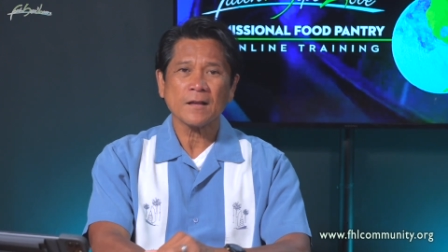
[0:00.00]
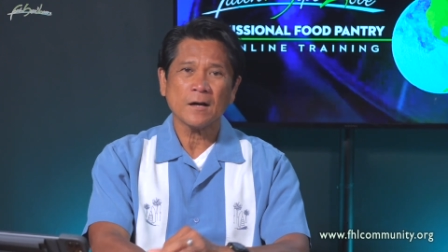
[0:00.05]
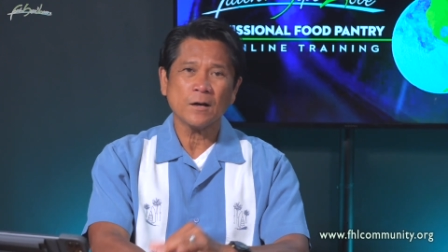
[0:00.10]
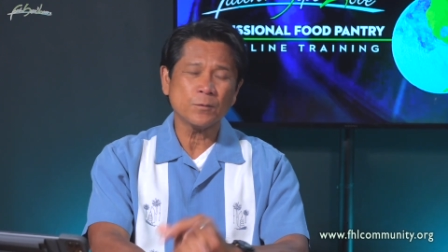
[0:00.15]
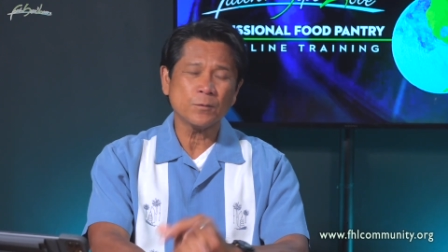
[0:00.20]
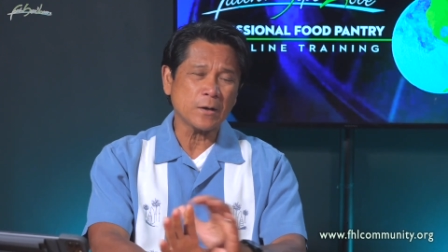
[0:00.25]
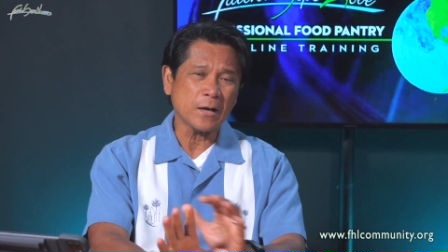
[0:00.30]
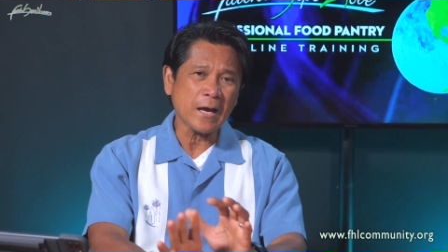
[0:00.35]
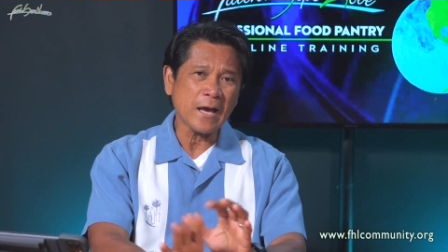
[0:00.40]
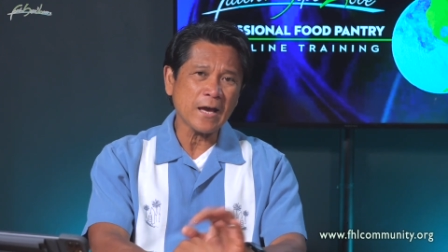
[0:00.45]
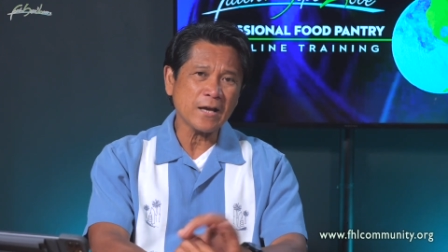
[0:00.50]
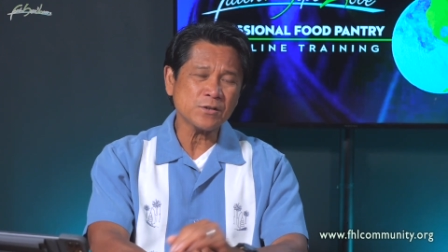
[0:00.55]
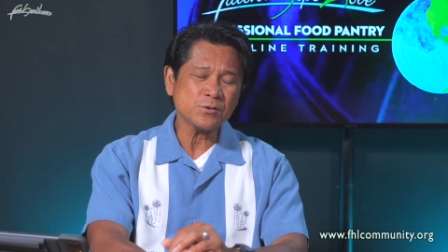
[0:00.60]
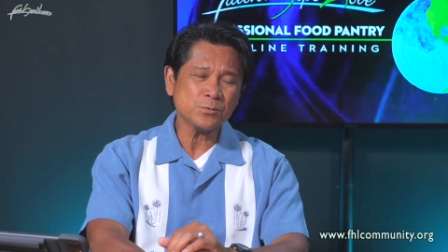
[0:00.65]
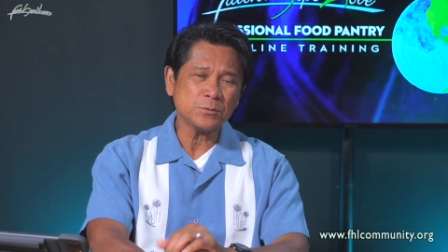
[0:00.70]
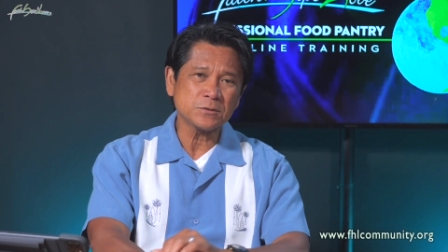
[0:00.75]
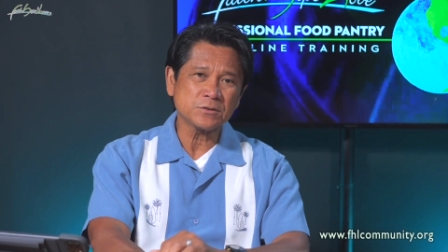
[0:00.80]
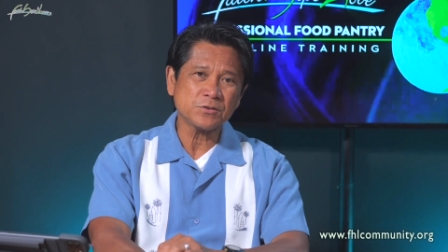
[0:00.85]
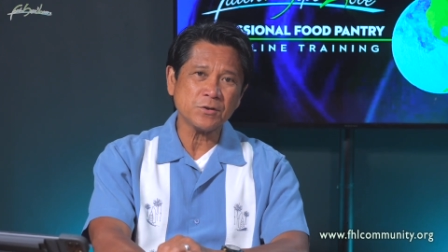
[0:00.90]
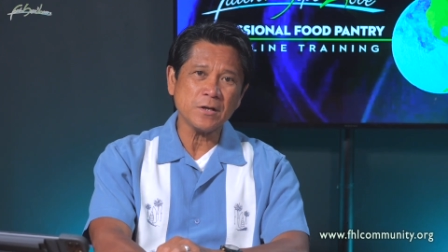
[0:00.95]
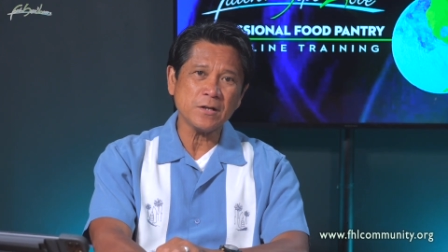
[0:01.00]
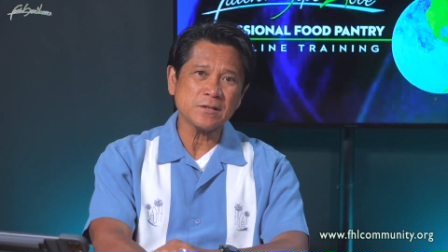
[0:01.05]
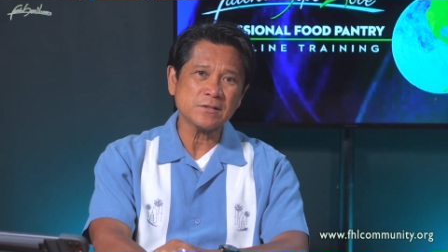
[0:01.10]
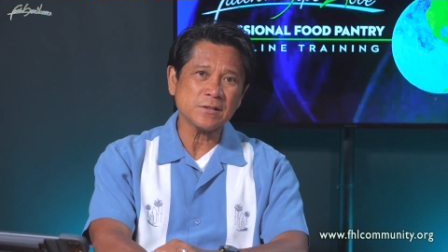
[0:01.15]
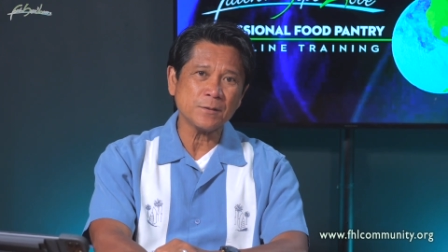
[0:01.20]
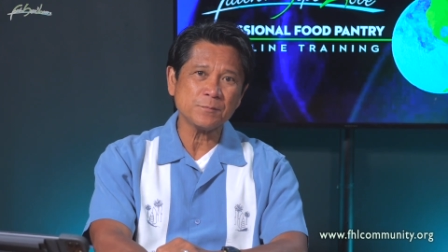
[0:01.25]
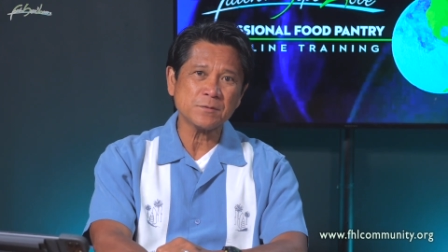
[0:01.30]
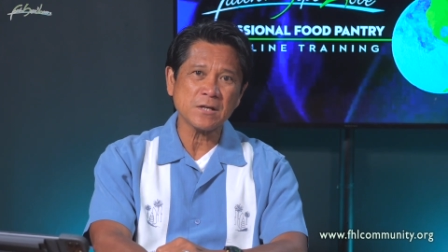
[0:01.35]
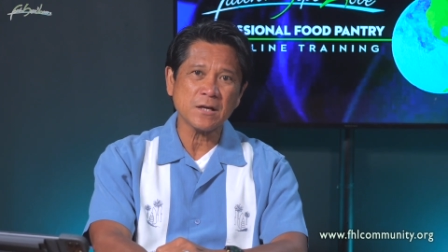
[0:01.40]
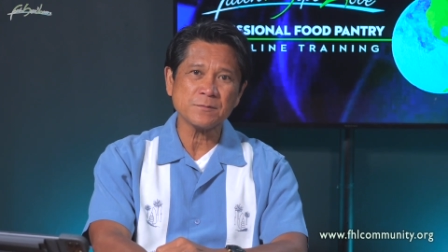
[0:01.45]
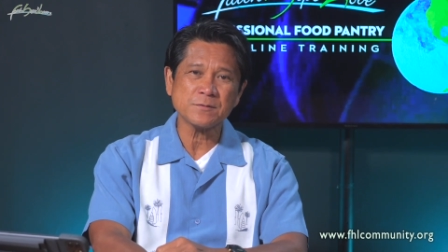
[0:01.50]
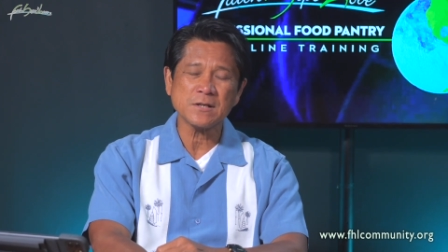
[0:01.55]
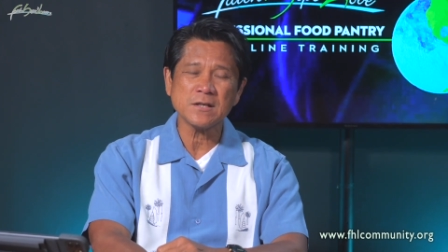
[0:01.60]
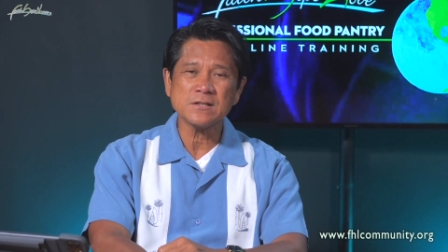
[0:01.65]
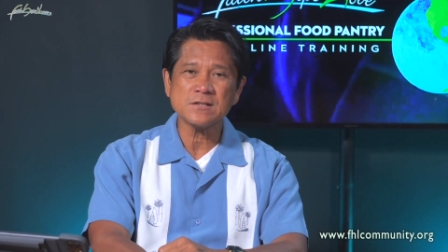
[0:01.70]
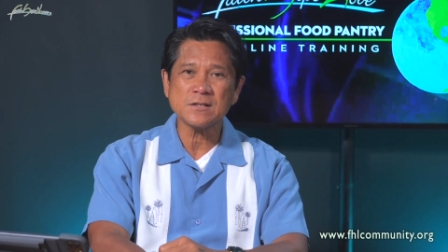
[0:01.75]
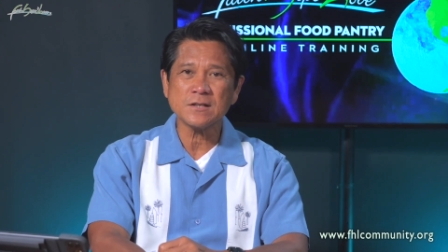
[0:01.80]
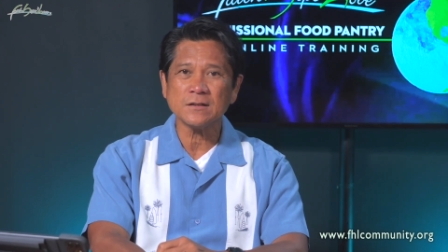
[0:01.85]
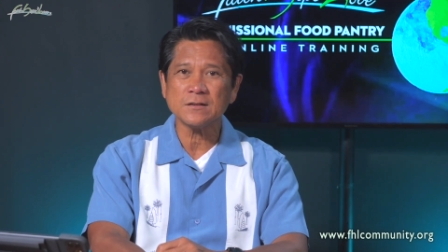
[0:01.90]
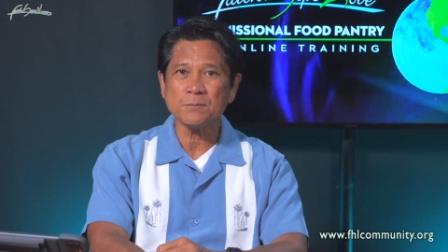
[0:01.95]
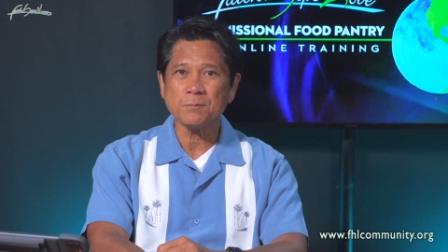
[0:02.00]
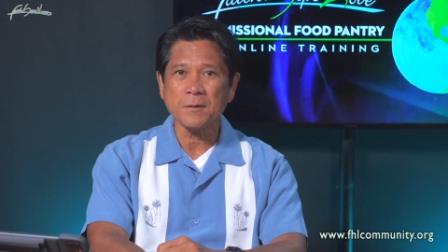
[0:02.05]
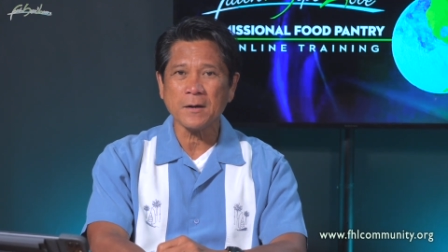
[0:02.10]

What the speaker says: our actual training, sometimes I tell the